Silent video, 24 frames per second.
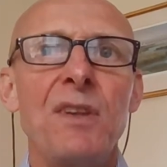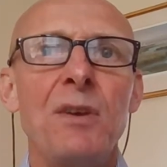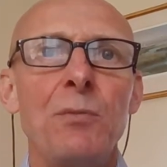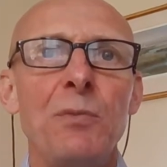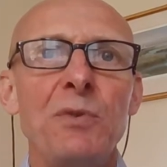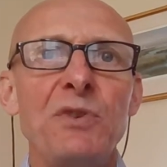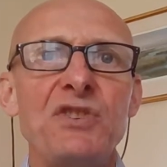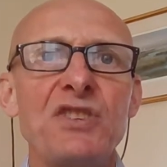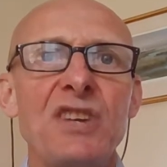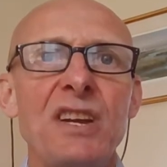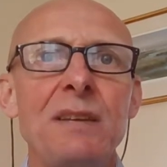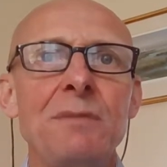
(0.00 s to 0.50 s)

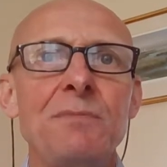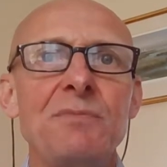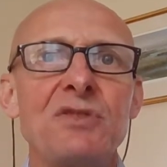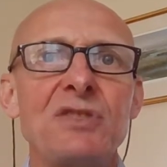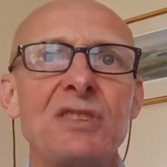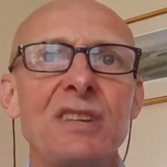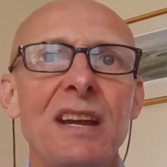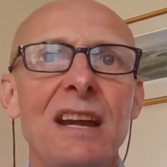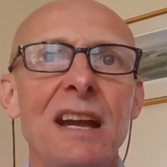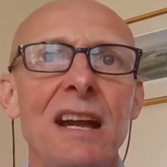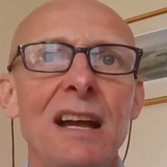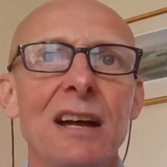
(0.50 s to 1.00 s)
which aims
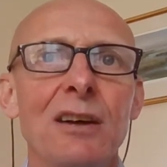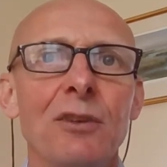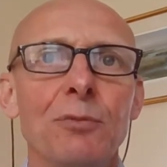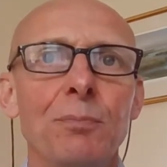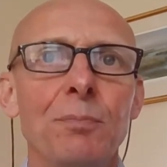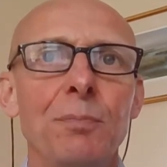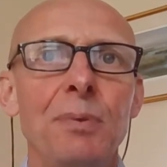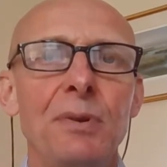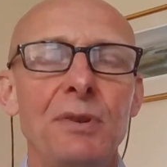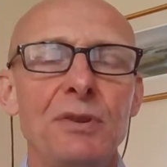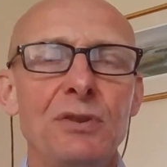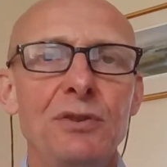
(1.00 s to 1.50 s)
to help
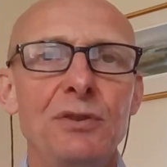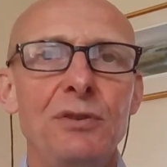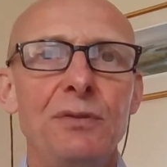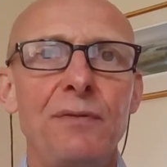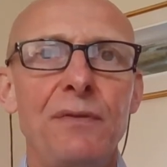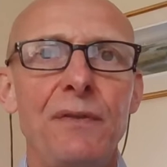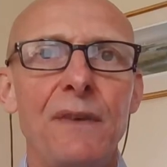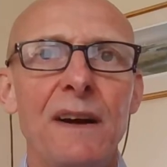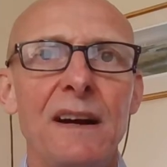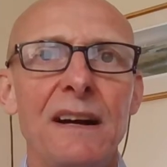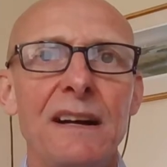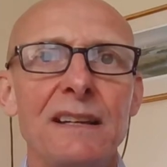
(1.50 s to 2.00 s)
you
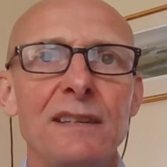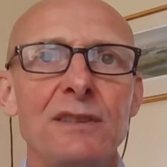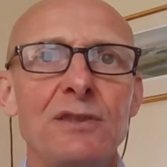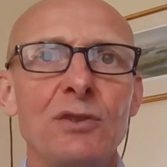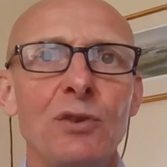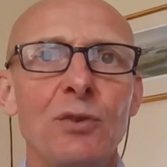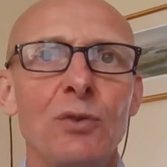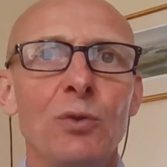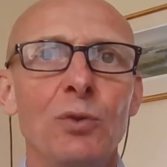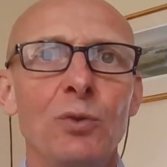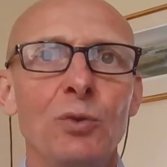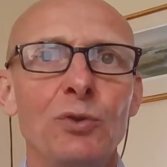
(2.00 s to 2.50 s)
find
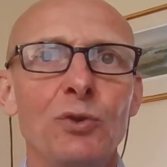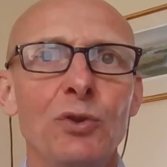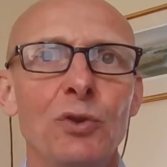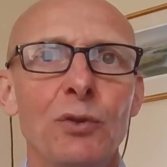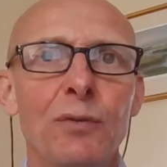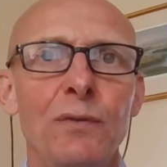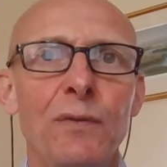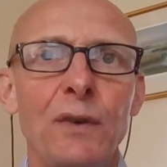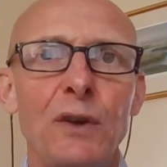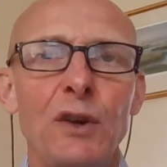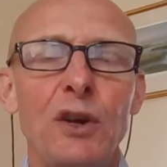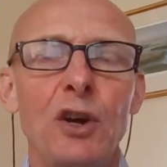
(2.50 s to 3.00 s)
all your
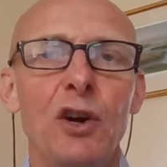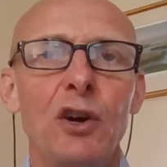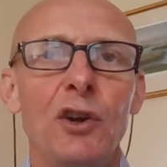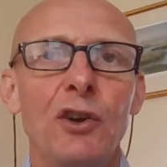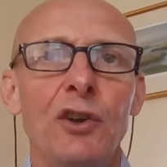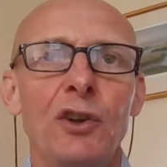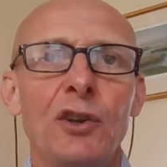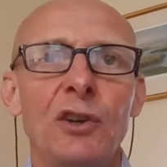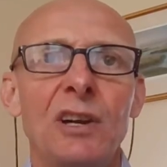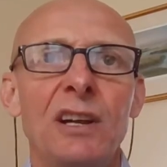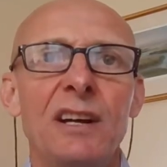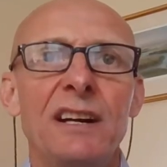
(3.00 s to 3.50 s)
forgotten
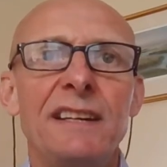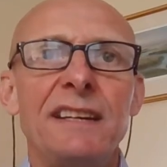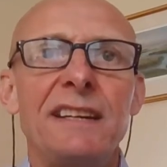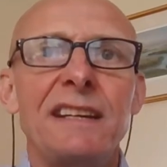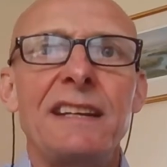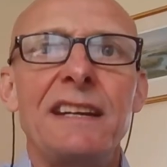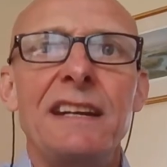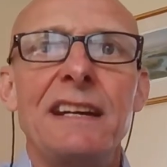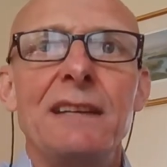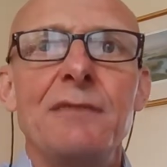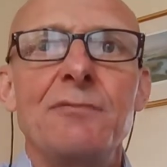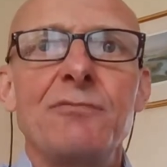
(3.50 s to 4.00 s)
online
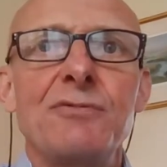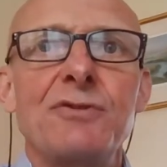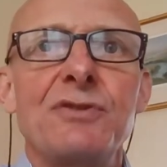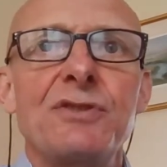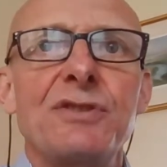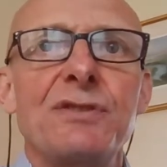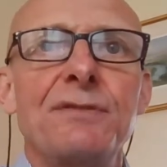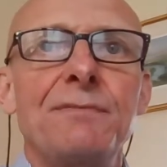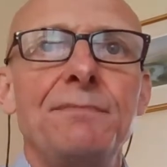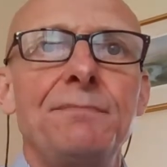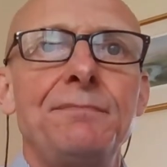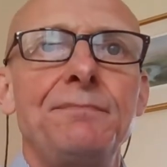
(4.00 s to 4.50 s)
accounts.